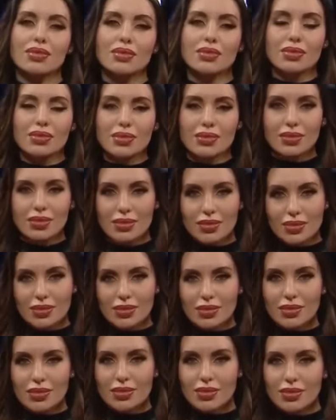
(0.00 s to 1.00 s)

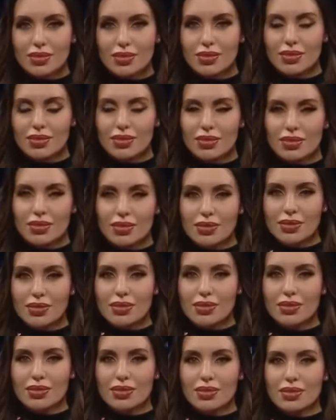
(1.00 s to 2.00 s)

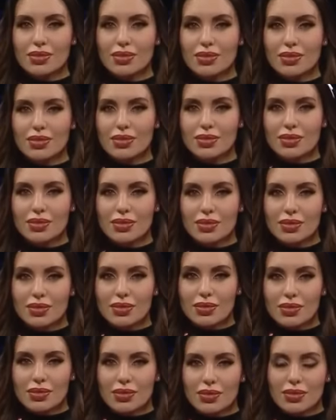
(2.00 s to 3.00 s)

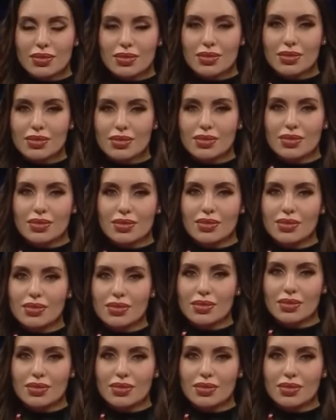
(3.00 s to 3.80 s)
No words are spoken by the person on screen.